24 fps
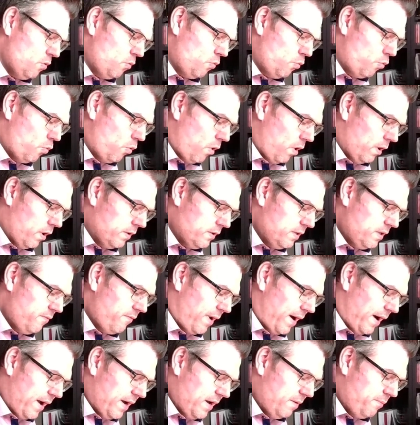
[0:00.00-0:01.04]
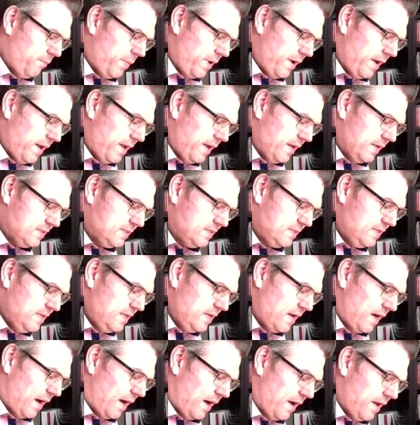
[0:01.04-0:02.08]
1 divided by
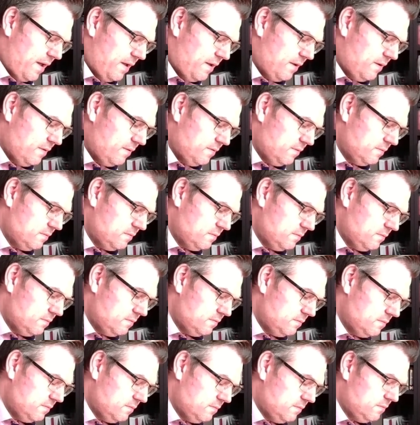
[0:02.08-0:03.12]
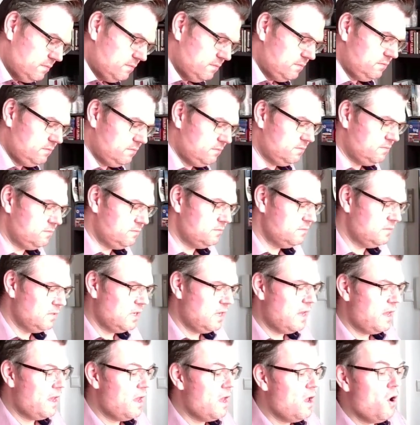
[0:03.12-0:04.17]
STI. Hmm?
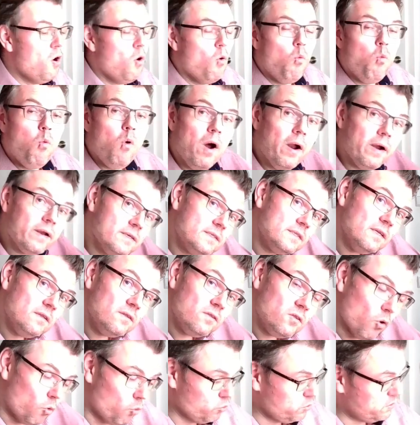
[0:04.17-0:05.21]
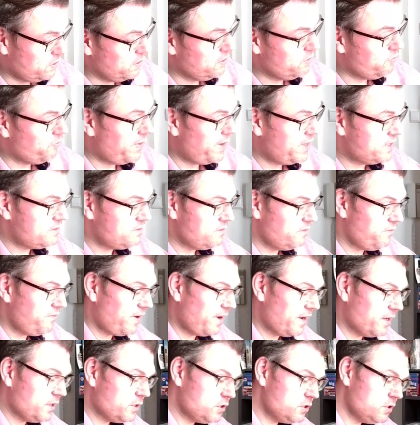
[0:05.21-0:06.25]
What is the total transfer
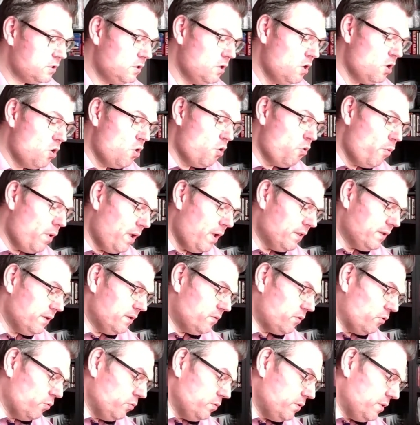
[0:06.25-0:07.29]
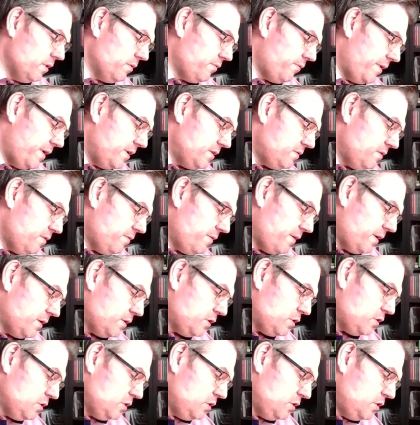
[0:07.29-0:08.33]
function? Well, the total transfer
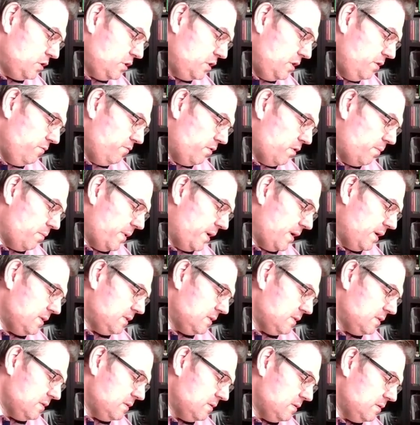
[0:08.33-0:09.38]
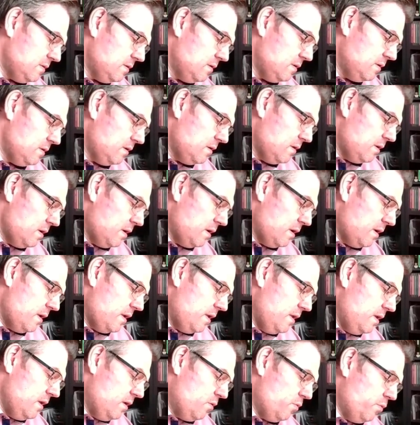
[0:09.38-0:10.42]
function G from S
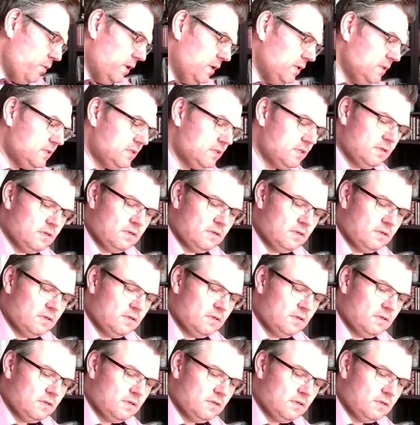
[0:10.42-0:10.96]
equals